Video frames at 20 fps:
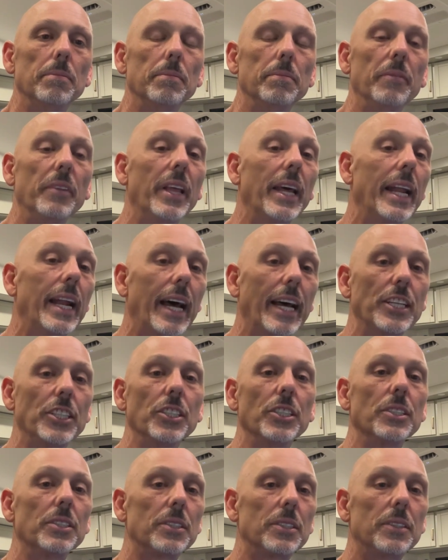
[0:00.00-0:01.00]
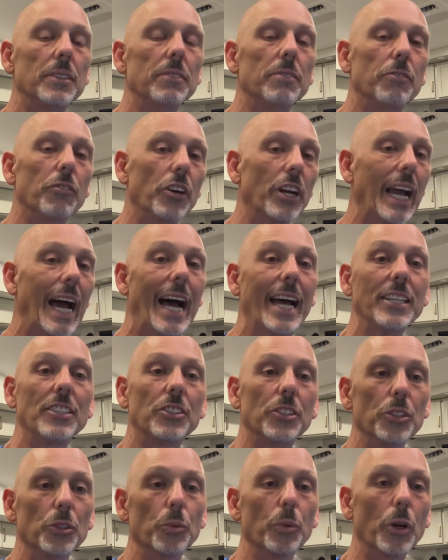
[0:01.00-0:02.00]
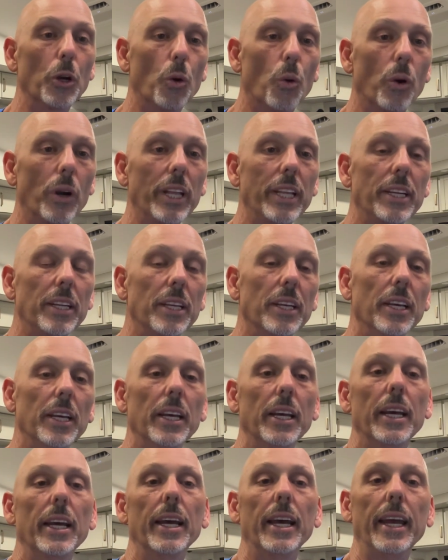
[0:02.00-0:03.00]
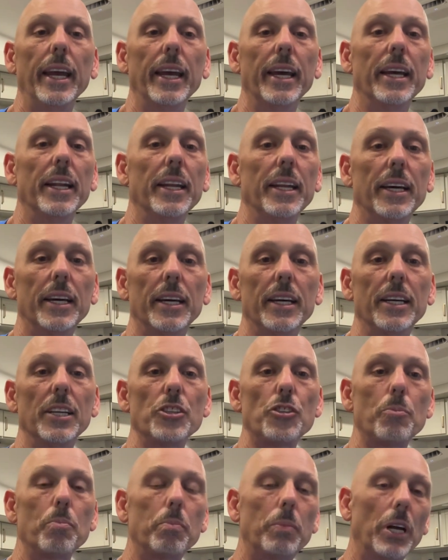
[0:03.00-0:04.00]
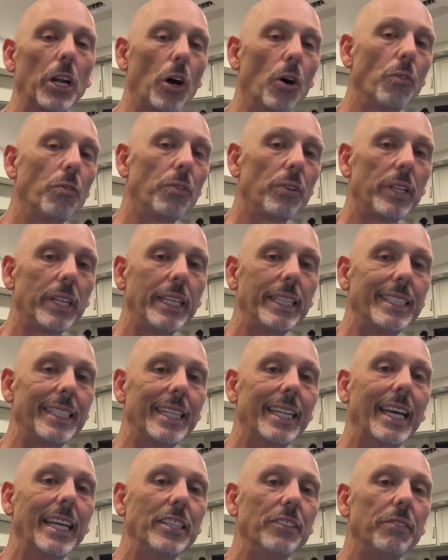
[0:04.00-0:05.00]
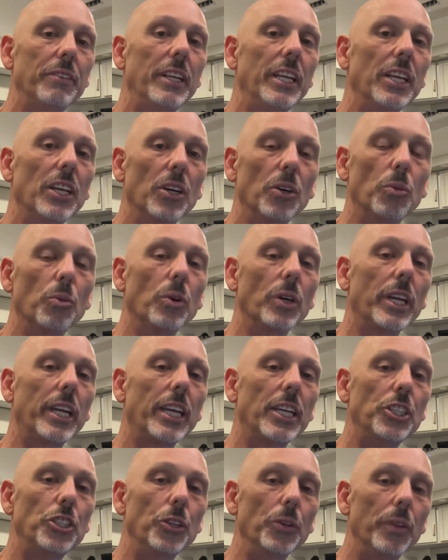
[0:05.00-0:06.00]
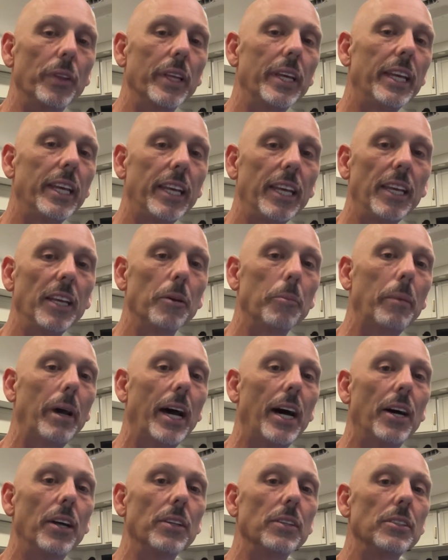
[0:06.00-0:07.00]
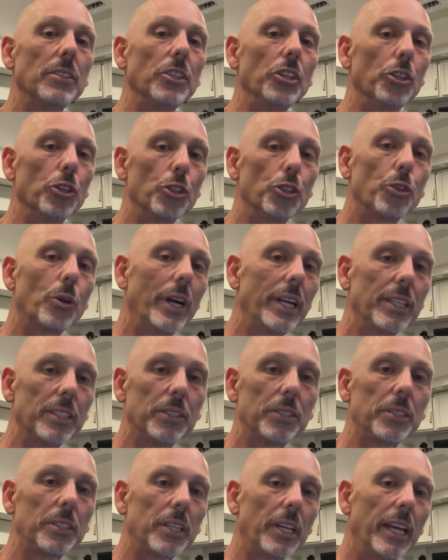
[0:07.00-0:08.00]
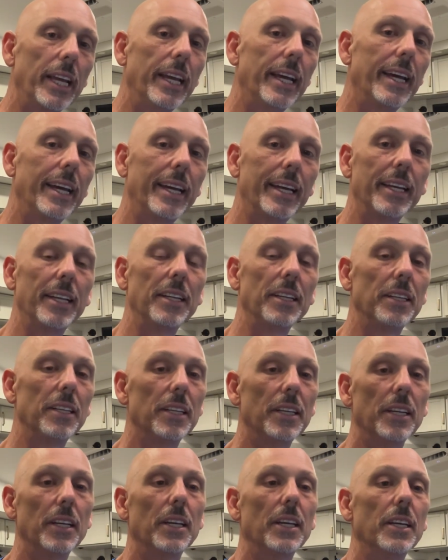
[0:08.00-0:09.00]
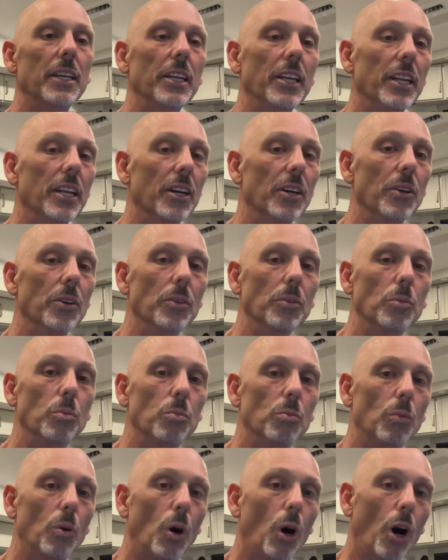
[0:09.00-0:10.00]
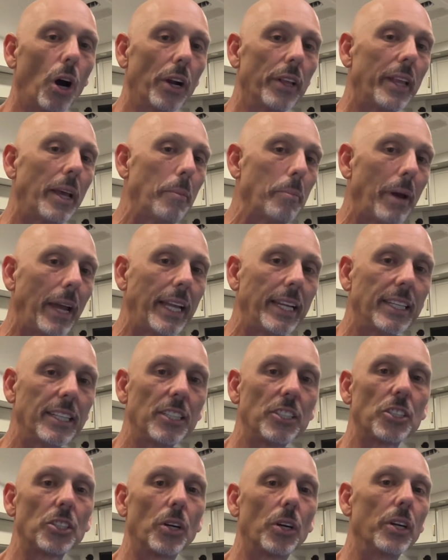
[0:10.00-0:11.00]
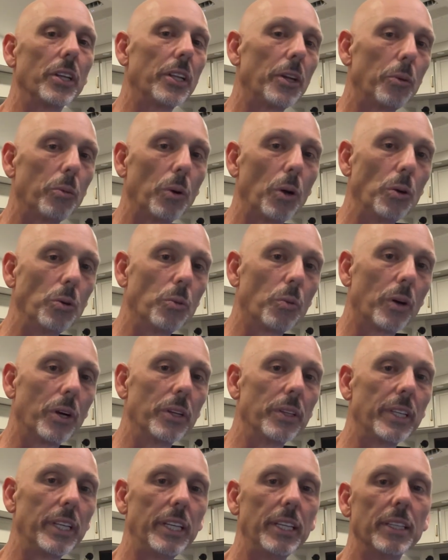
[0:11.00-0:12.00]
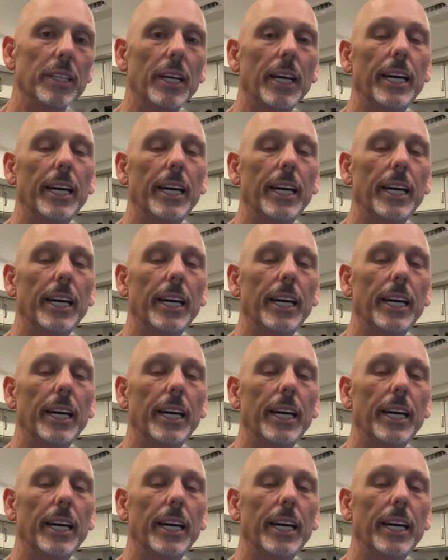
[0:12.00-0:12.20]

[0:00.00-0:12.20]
that I just forgot to record it. And but hopefully today's video will get you thinking about your trailers, and you know, are they maintenance? Are they roadworthy?